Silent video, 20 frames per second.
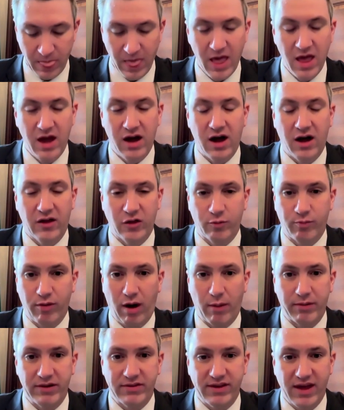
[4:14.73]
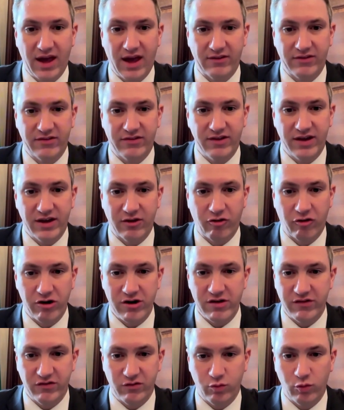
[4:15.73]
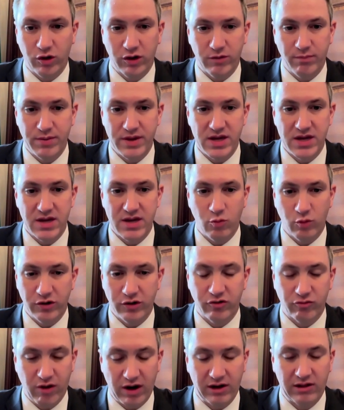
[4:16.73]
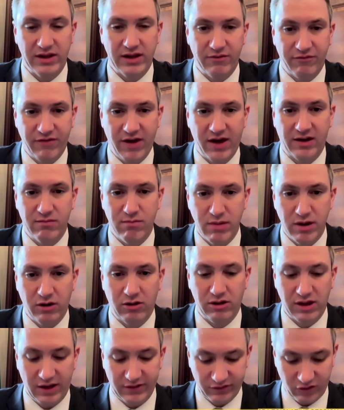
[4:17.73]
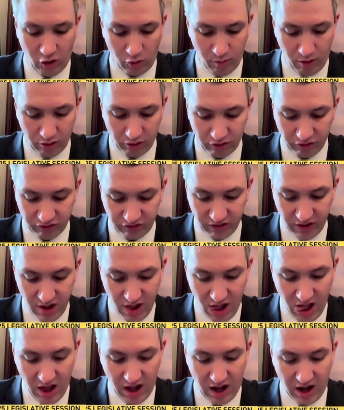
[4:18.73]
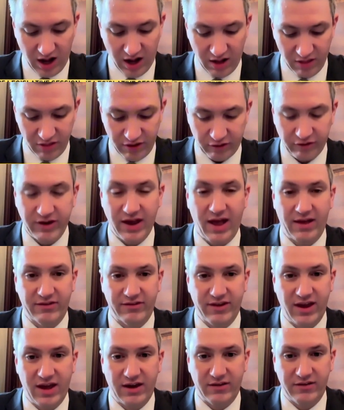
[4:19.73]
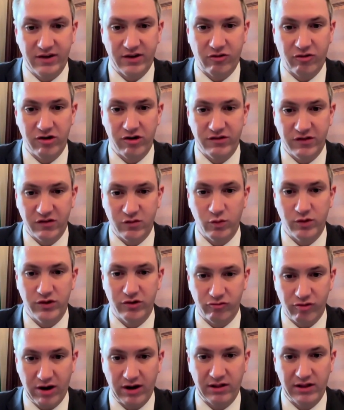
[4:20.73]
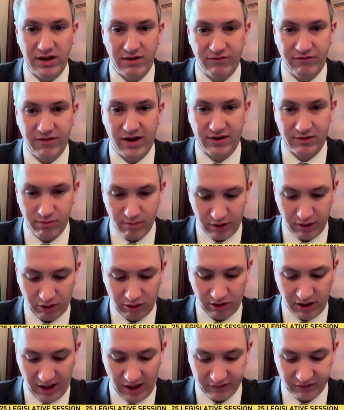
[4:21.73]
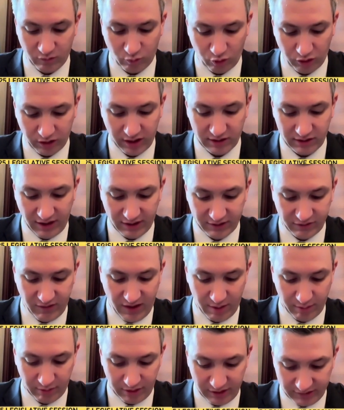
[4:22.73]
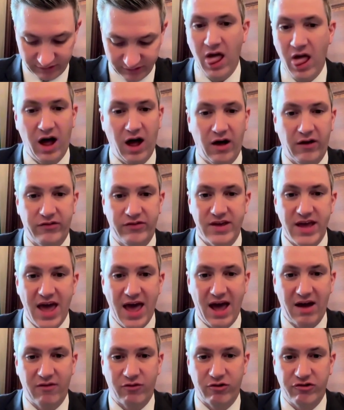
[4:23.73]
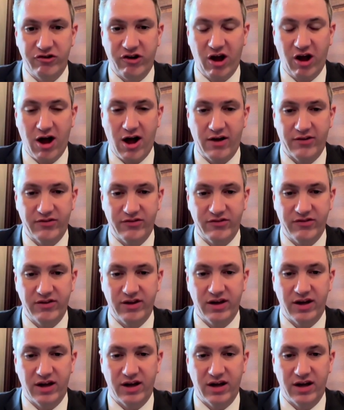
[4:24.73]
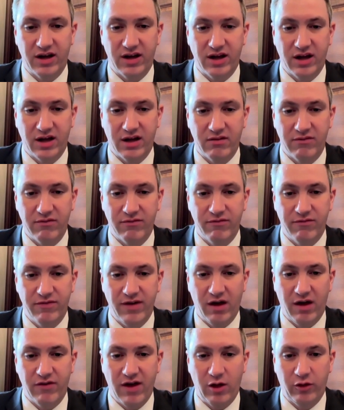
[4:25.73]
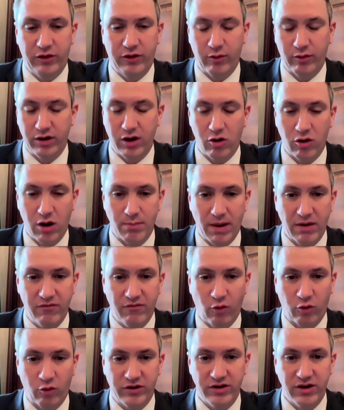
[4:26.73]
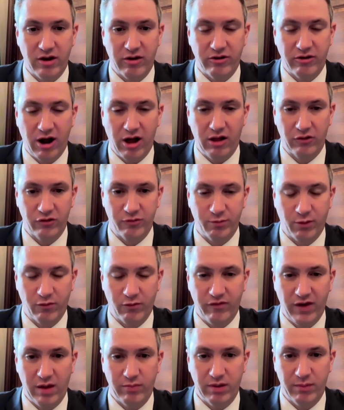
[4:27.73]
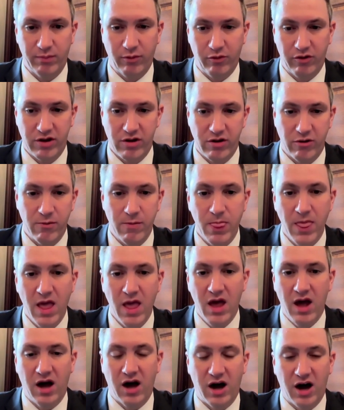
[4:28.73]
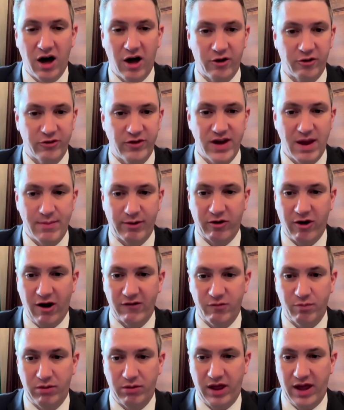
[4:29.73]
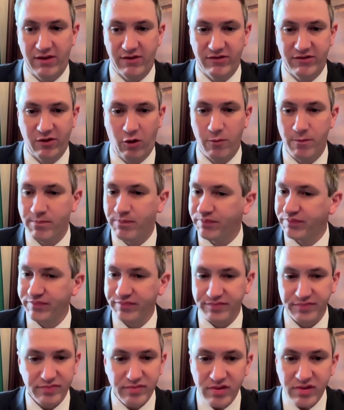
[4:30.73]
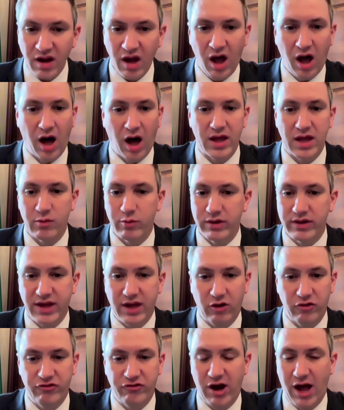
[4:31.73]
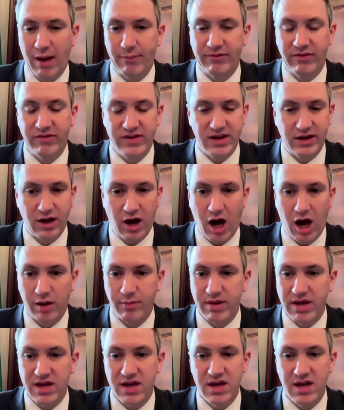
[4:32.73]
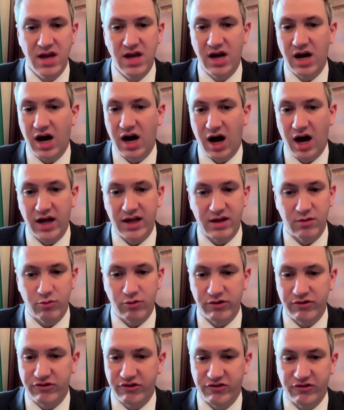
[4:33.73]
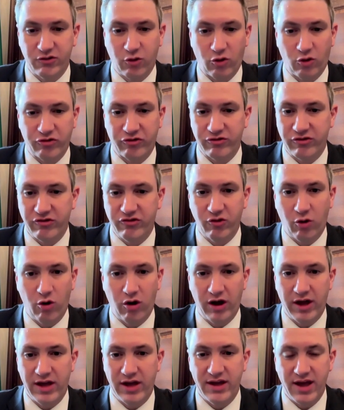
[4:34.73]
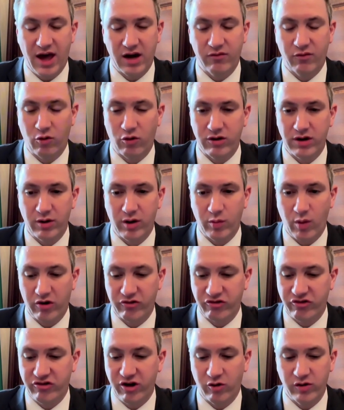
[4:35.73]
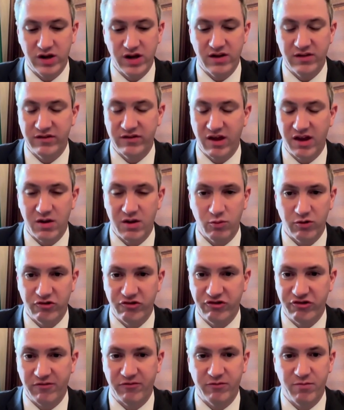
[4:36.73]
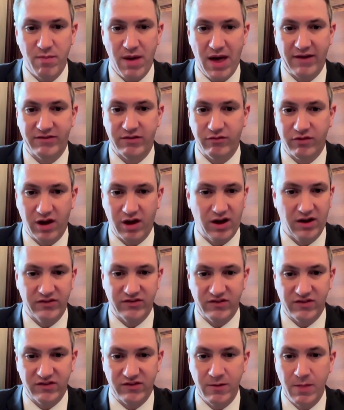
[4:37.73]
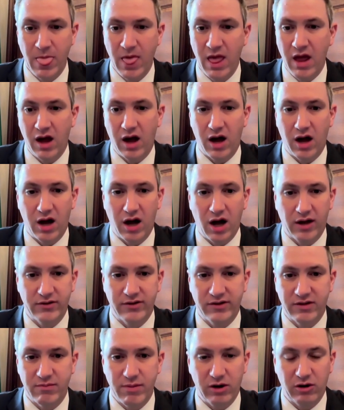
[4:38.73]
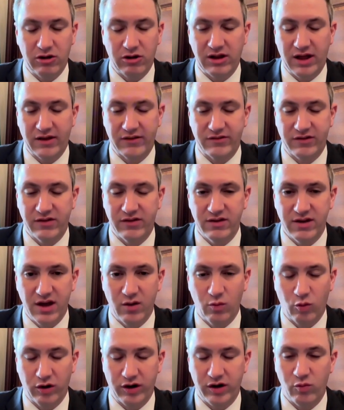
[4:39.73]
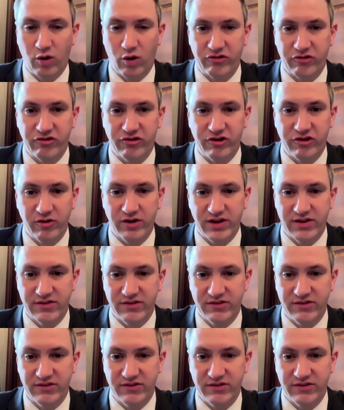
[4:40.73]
Their property tax increase would directly affect middle-class homeowners. Their gas tax increases would directly affect middle-class and working-class families. The average cost of healthcare would go up by $1,400 per family per year under the Democrats' plan. So it would kill jobs in the economy. It would just torture the joy out of ordinary Washingtonians, and it would shift massive costs onto the middle class and working Washingtonians.